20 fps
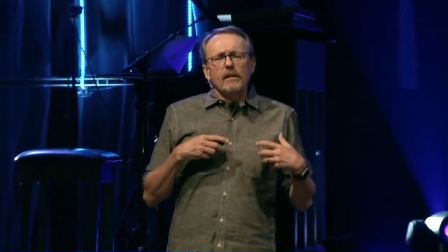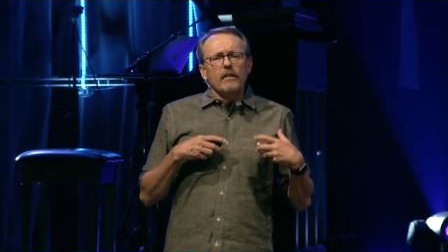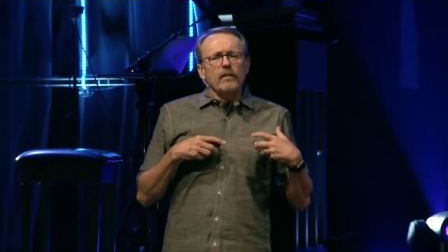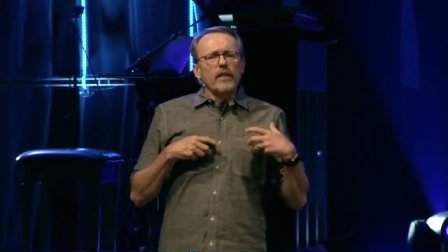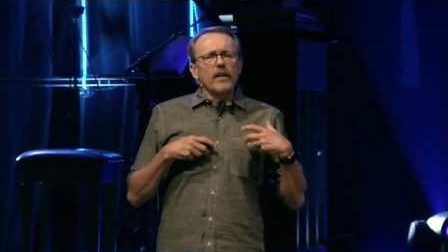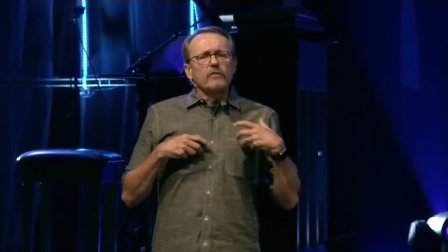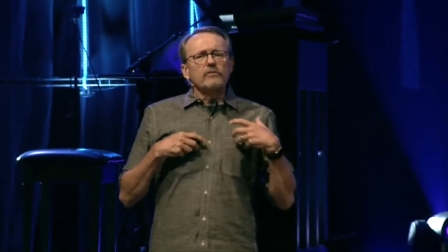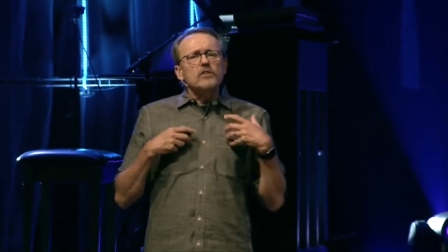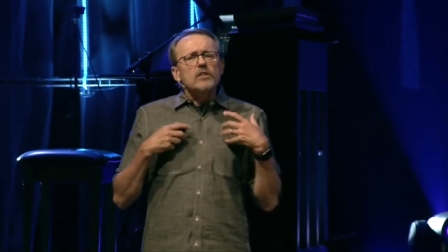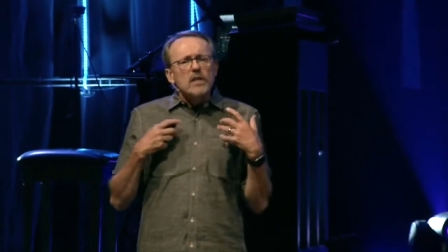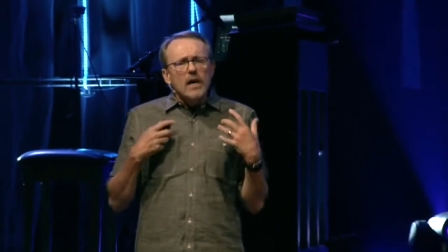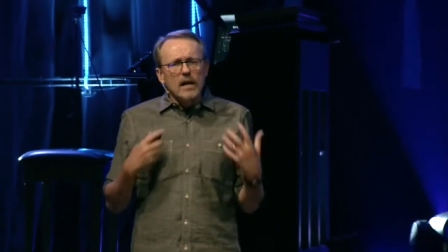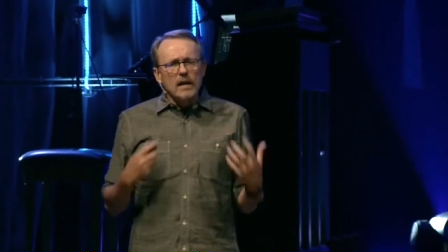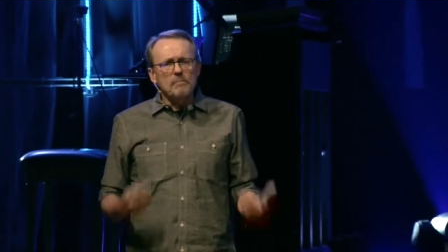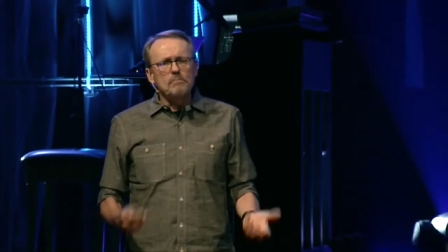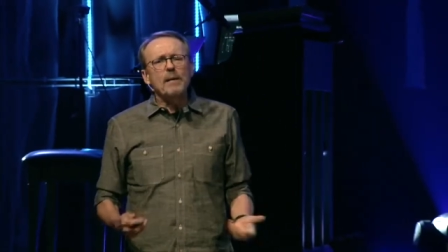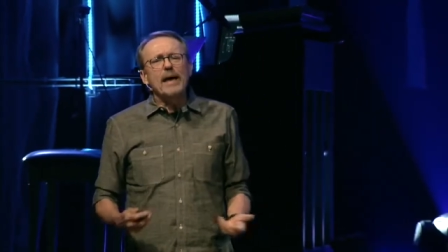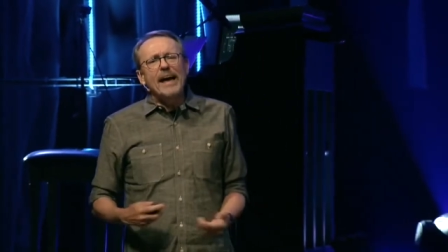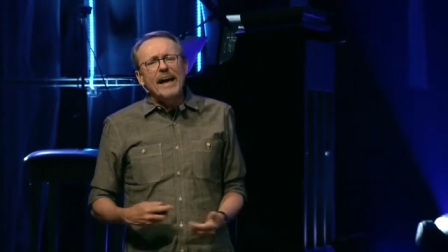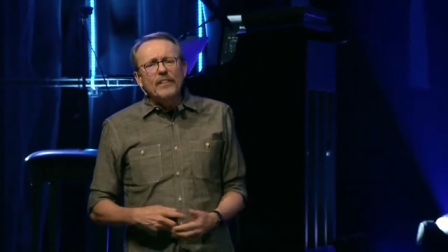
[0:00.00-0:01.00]
they've
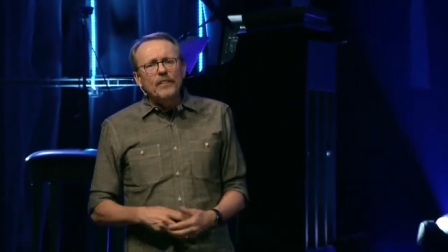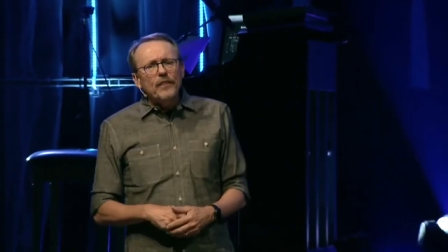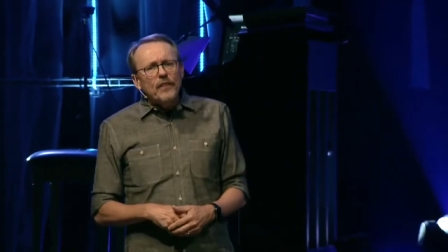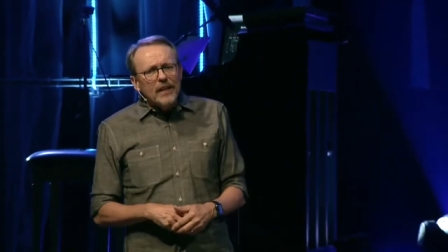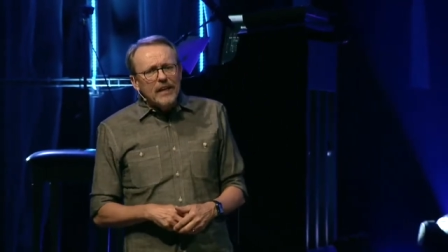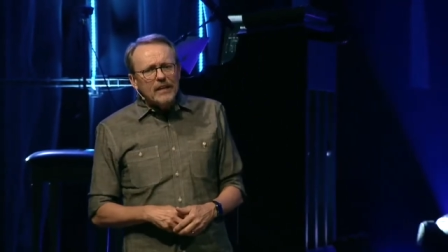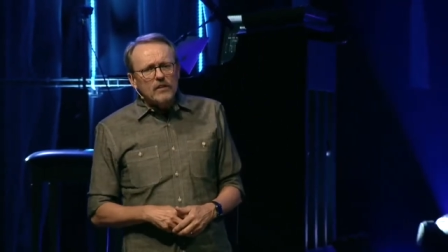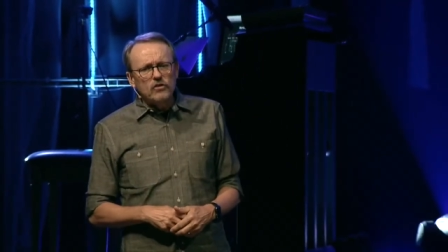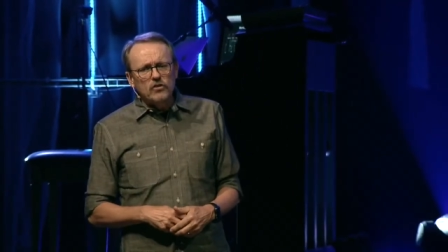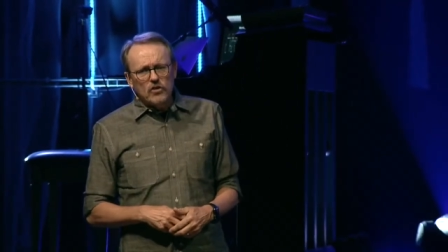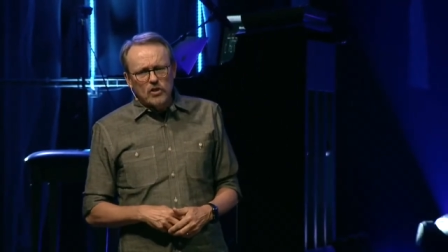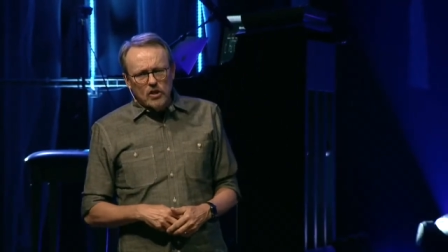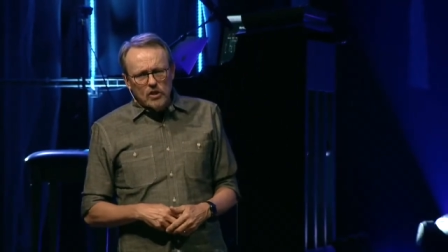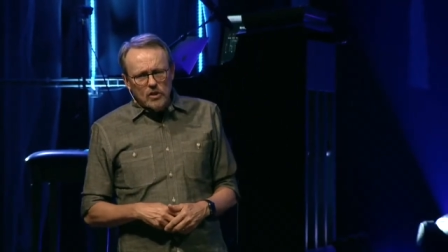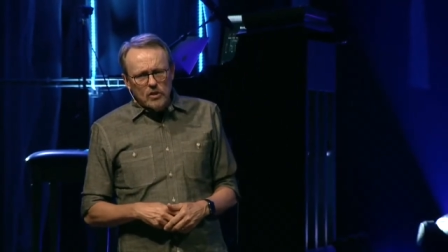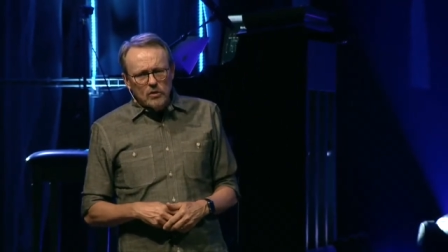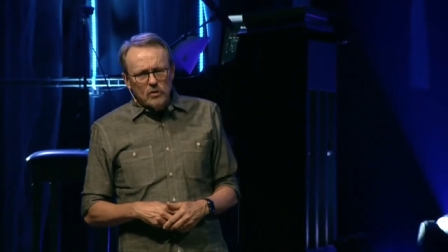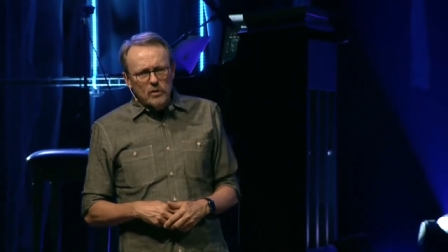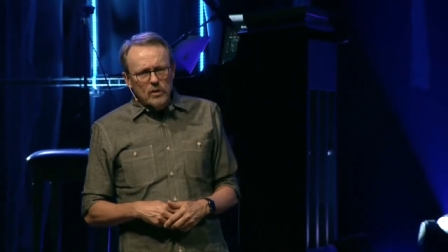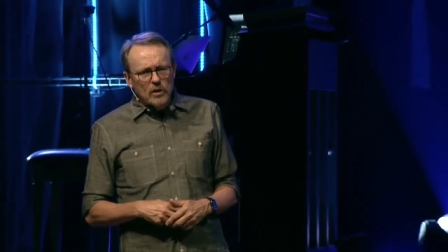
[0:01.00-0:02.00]
done bad things to
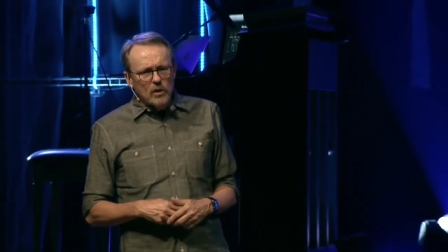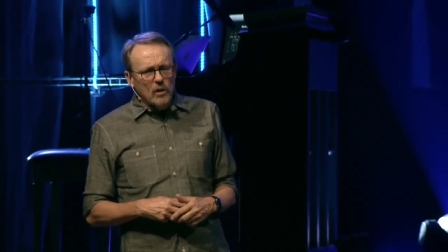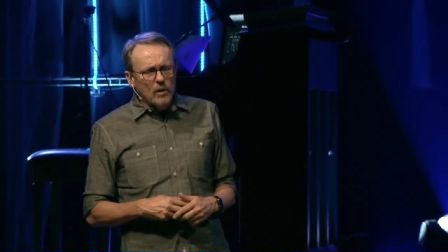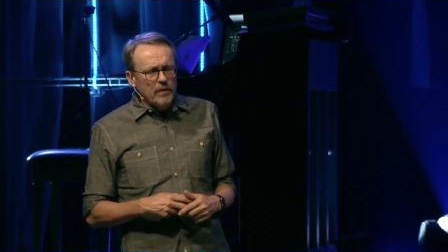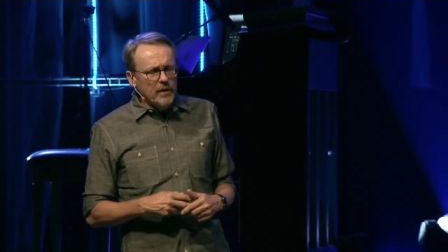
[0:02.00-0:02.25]
you, you know.